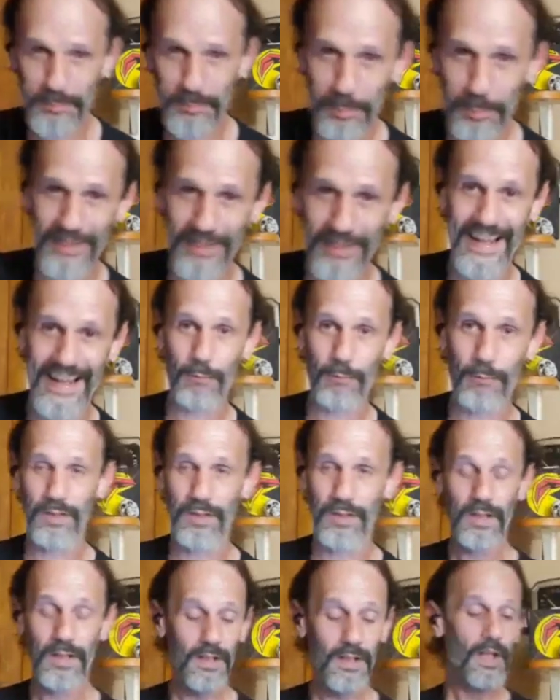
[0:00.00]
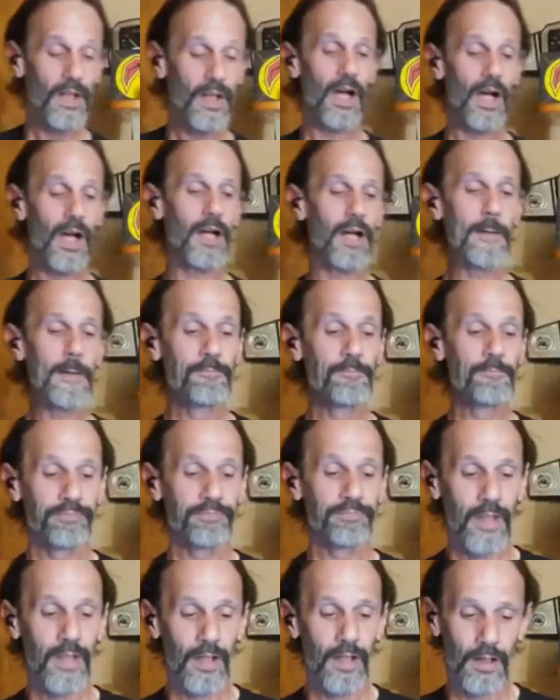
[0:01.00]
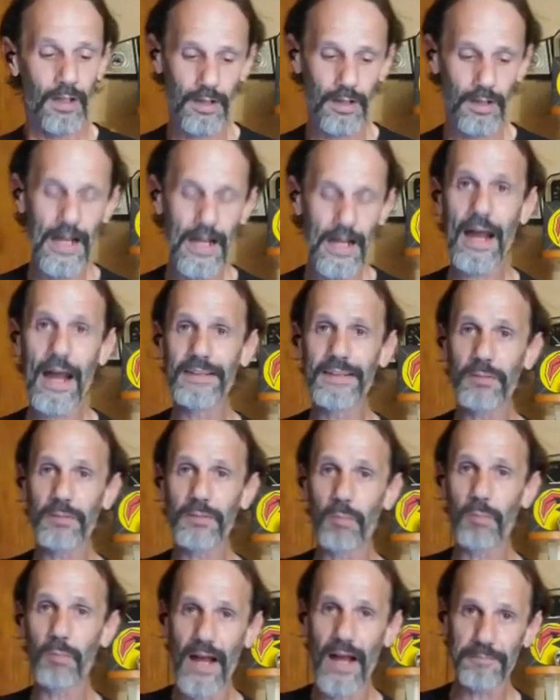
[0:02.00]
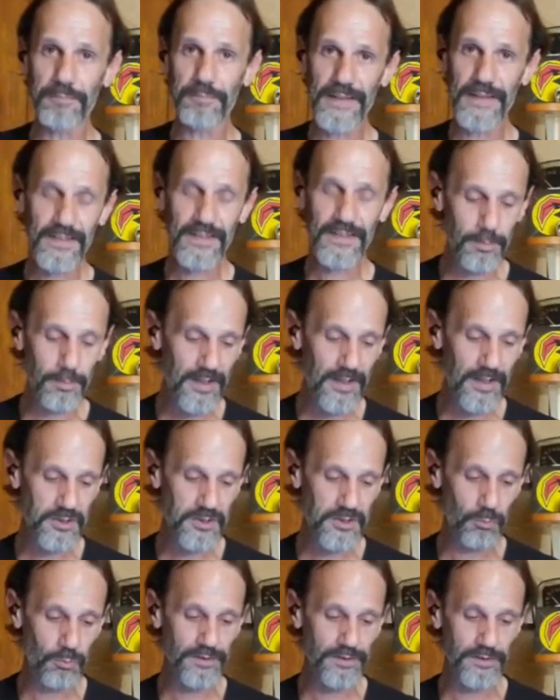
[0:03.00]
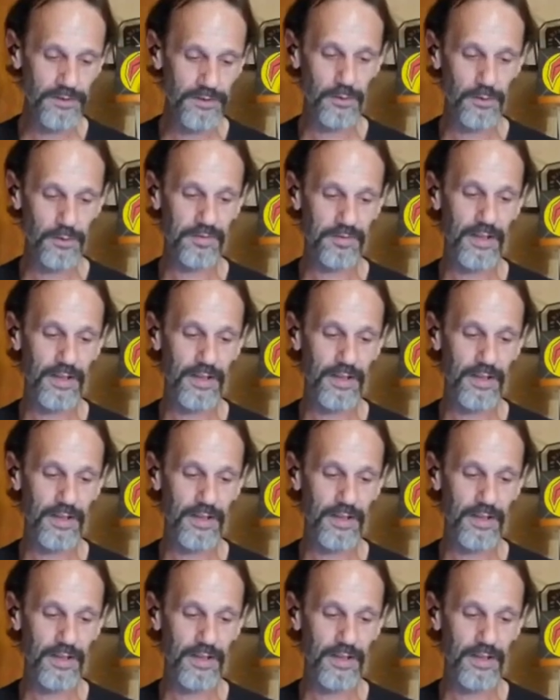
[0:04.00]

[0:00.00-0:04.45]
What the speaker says: pumped up on that one. Now, I forgot to mention one little